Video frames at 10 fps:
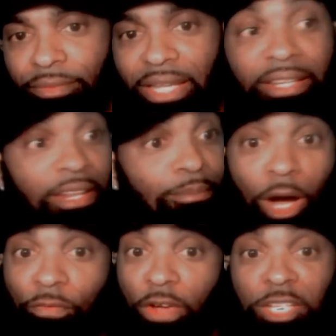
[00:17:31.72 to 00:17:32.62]
And then
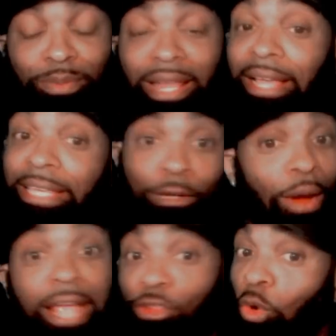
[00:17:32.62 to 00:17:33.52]
motherfuckers be like, he
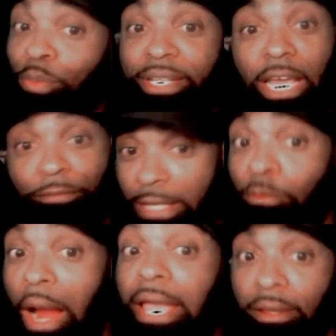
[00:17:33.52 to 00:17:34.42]
right though, B F. He
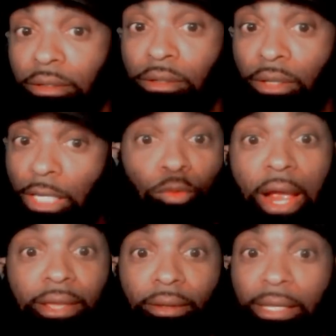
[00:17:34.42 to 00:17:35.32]
right. He
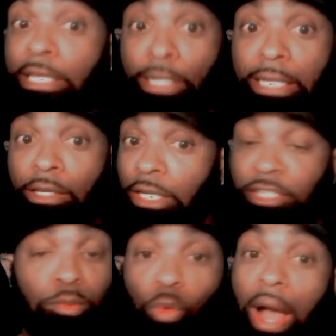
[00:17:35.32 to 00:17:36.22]
right. He, he,
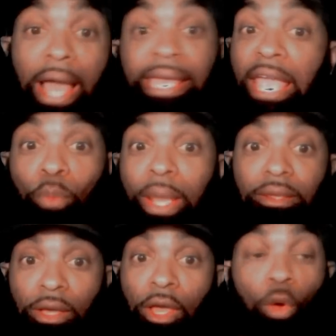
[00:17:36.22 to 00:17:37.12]
listen, bro, why he ain't
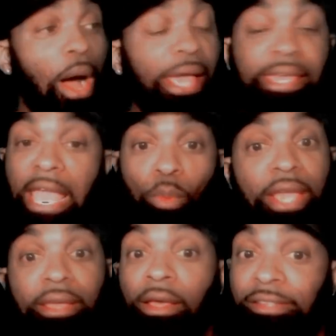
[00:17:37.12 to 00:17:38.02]
wait? Why he ain't
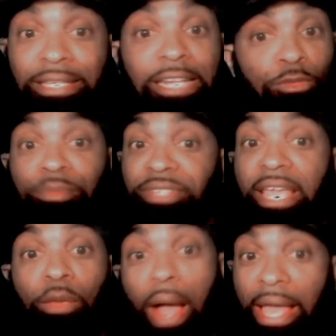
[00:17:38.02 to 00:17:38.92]
wait? See, that's what I'm
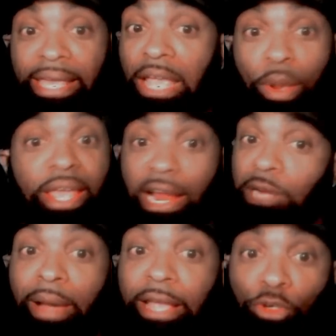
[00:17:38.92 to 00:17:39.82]
saying. Why he ain't wait?
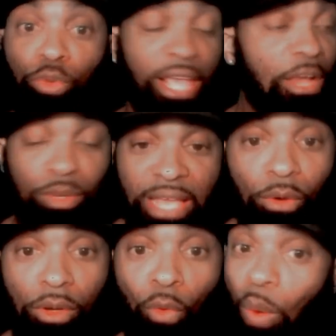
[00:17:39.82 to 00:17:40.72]
Everybody knew Tank was
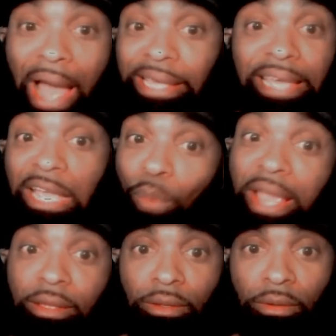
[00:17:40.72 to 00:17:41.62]
out. Why he ain't
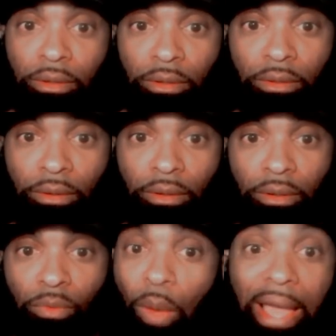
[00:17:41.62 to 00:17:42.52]
wait?
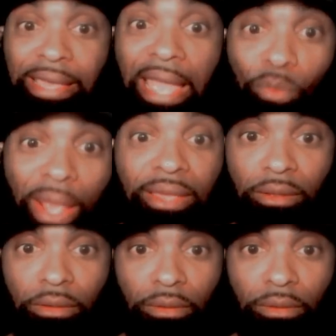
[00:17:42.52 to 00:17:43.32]
Why he ain't wait?